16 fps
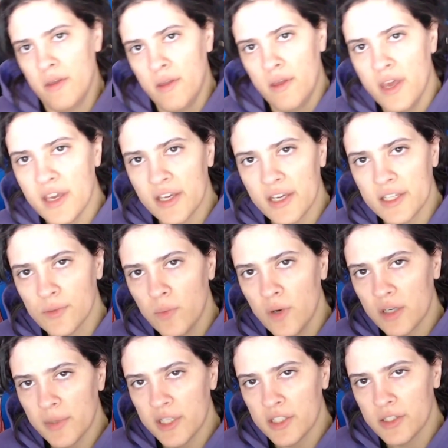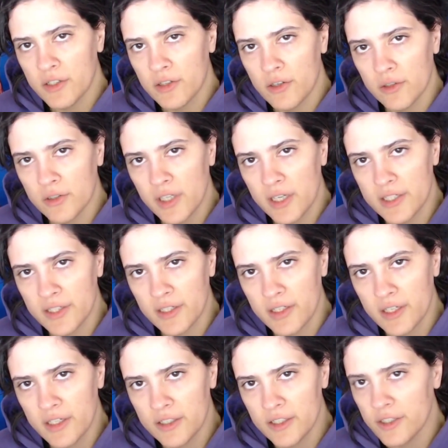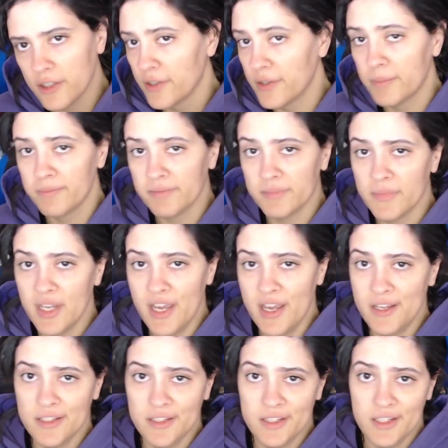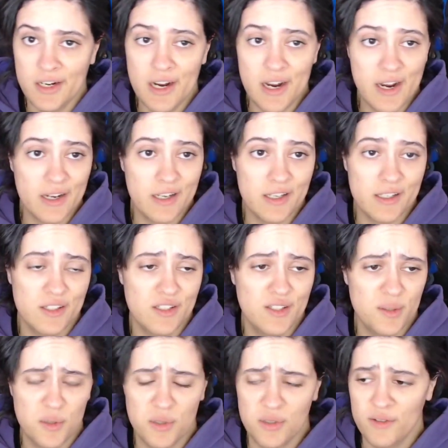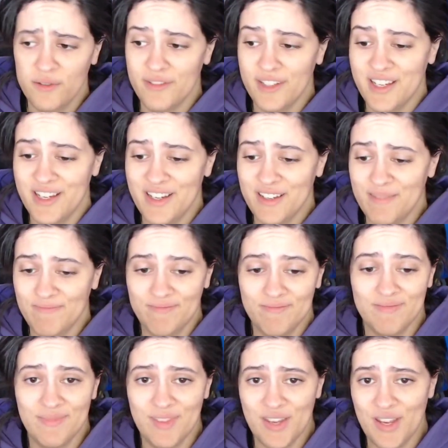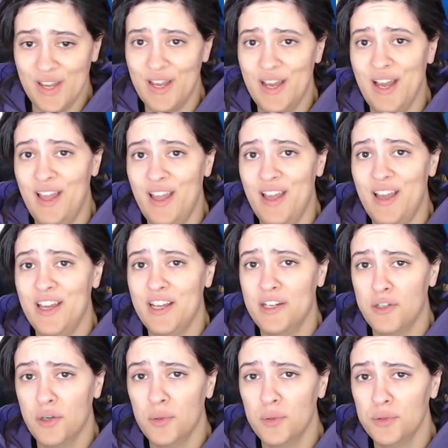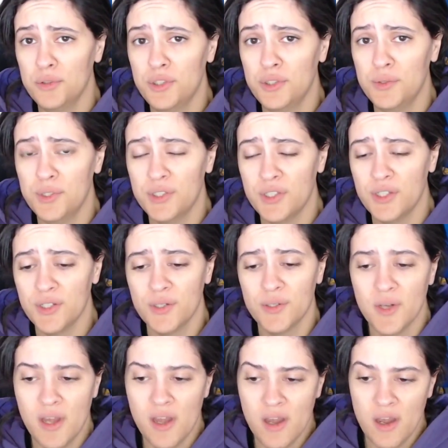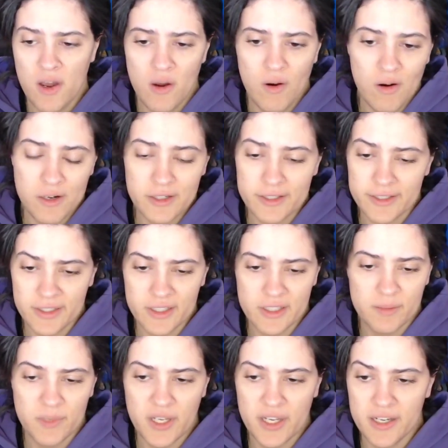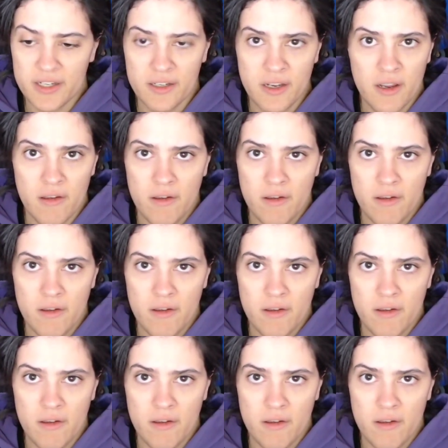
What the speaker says: Hey guys, welcome back to the Cult Classic Kid Show. And today, I guess, is sort of a I told you so, or just, man,